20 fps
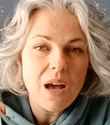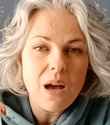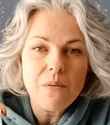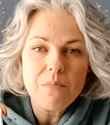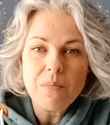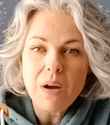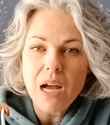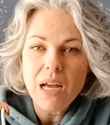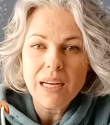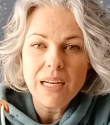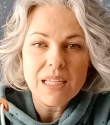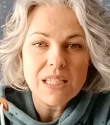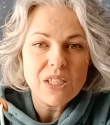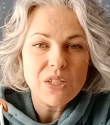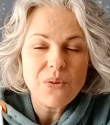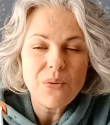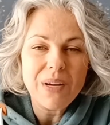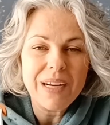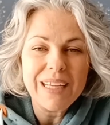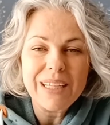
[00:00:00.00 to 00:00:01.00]
minus
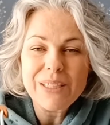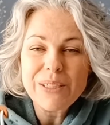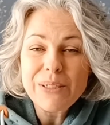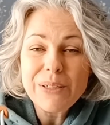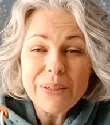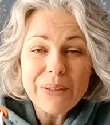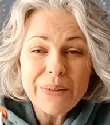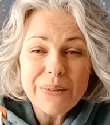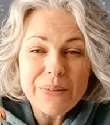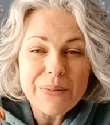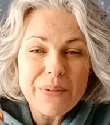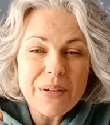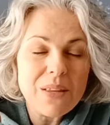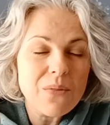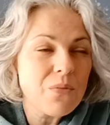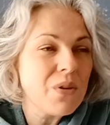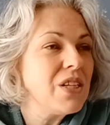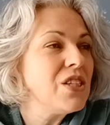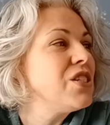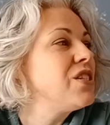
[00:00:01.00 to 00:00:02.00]
22 with
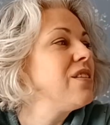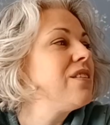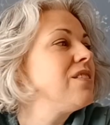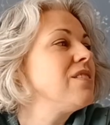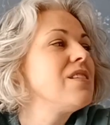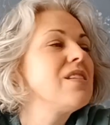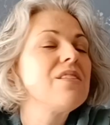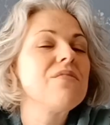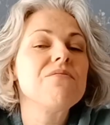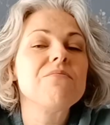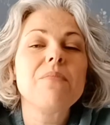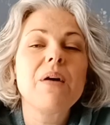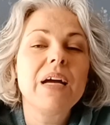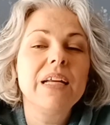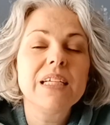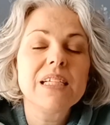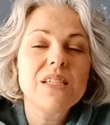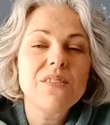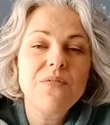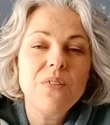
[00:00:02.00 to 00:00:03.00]
wind chills of
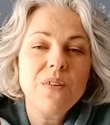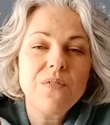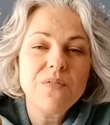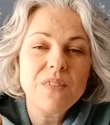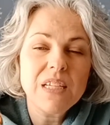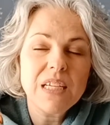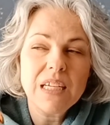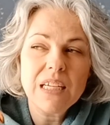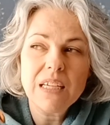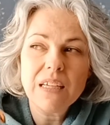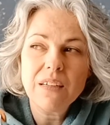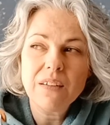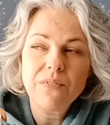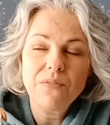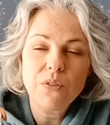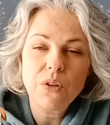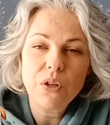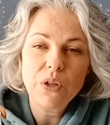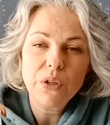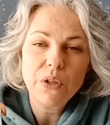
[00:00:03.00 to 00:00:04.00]
minus 50
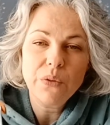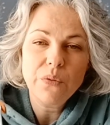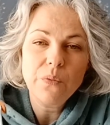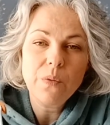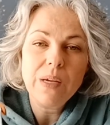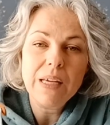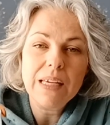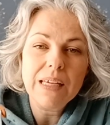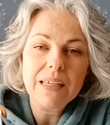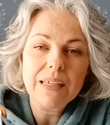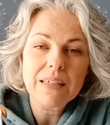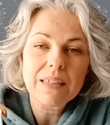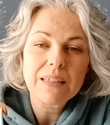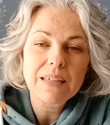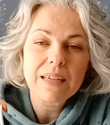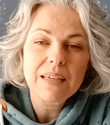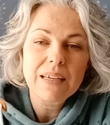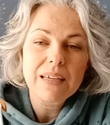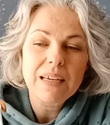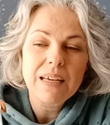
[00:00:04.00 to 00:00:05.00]
for a good week.
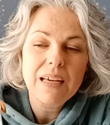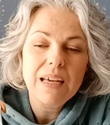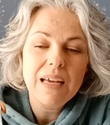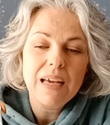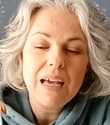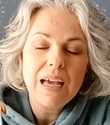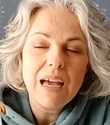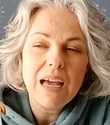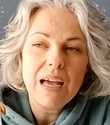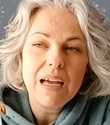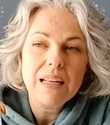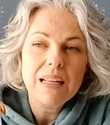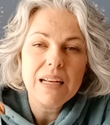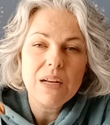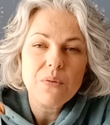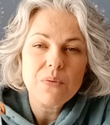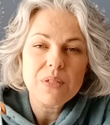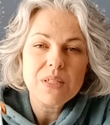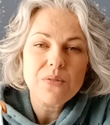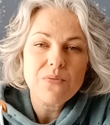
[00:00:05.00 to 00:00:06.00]
And
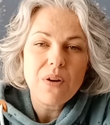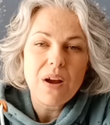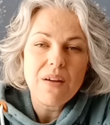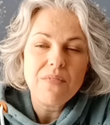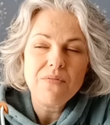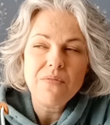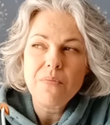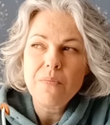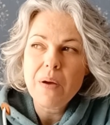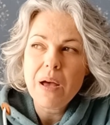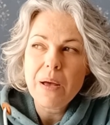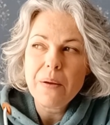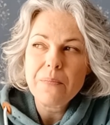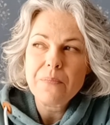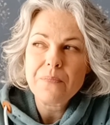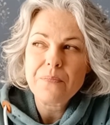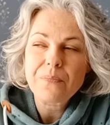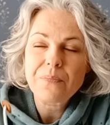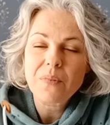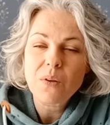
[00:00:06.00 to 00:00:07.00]
it was rough, but
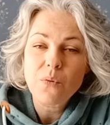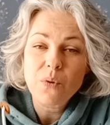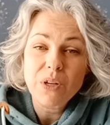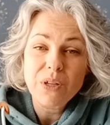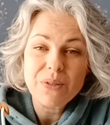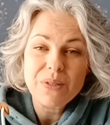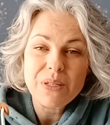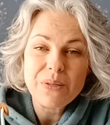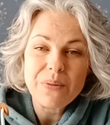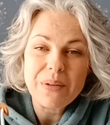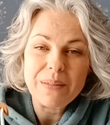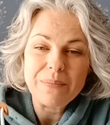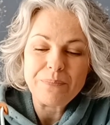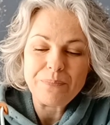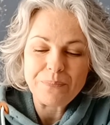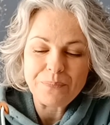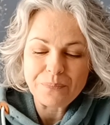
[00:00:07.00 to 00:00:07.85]
we're used to it.